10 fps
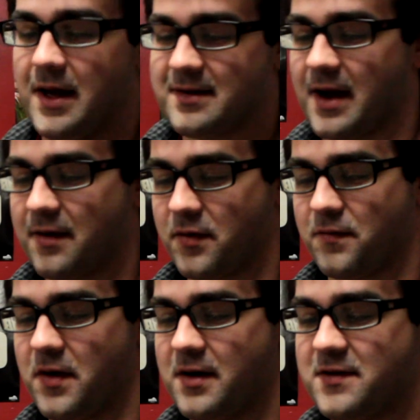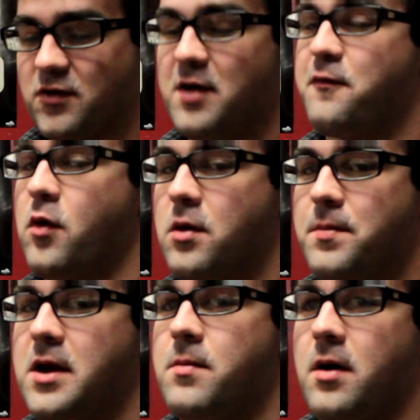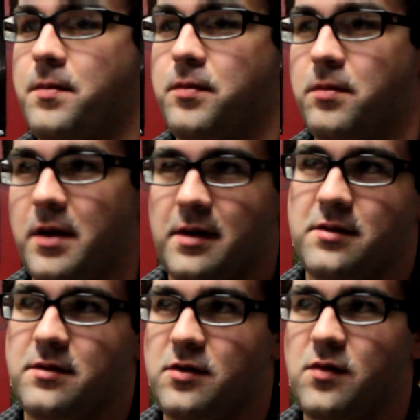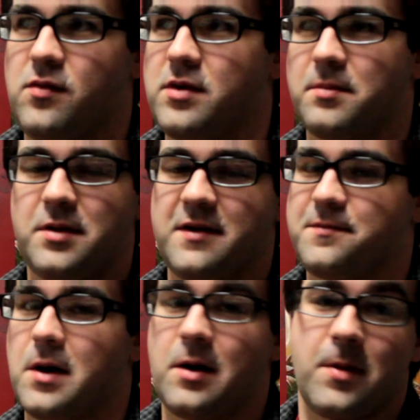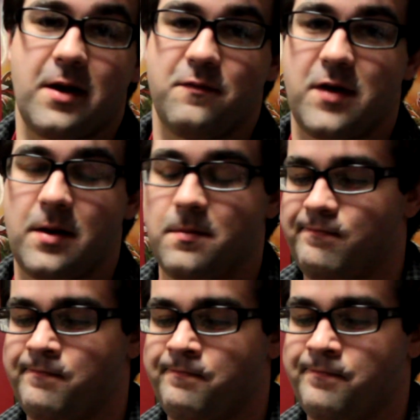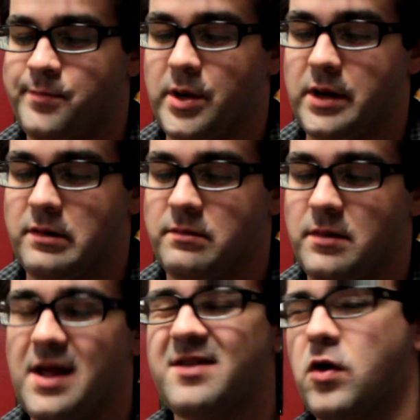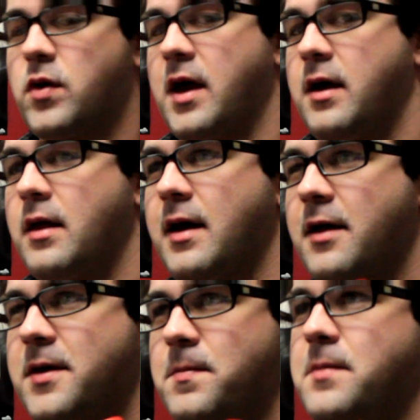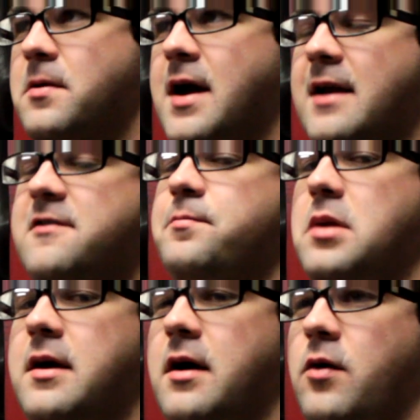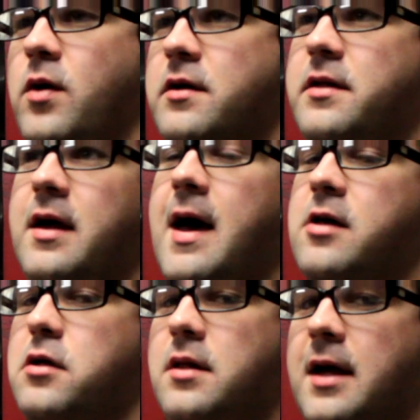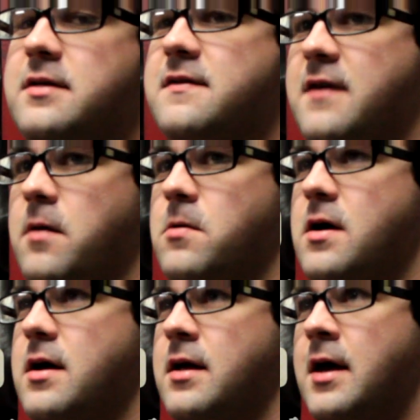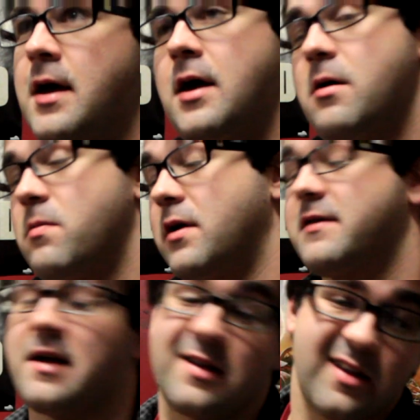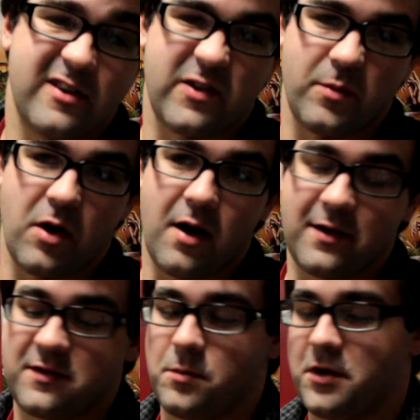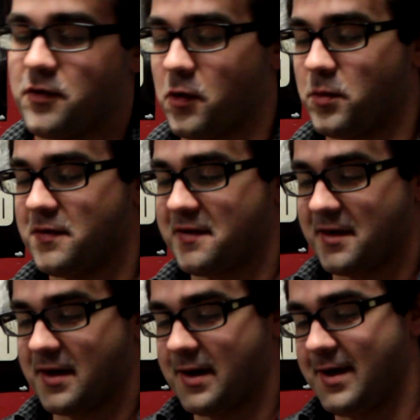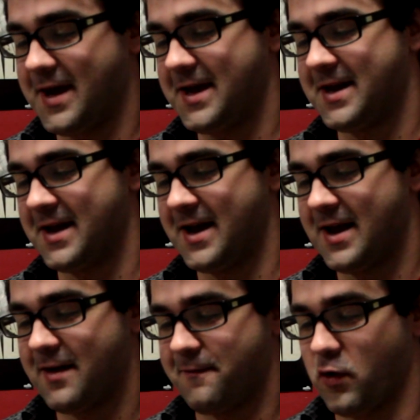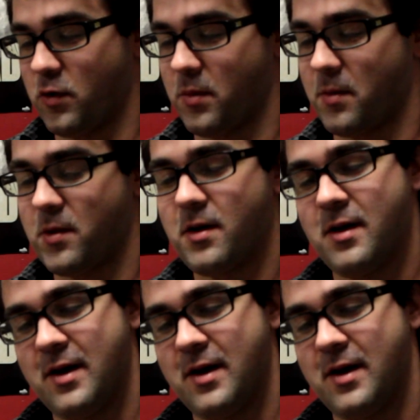It's kind of a very straightforward beat 'em up, and you can play Spider-Man and Venom, but it's okay. Like, I think people are kind of split on whether they actually like this game or not. But it's got some awesome intro music, if you remember.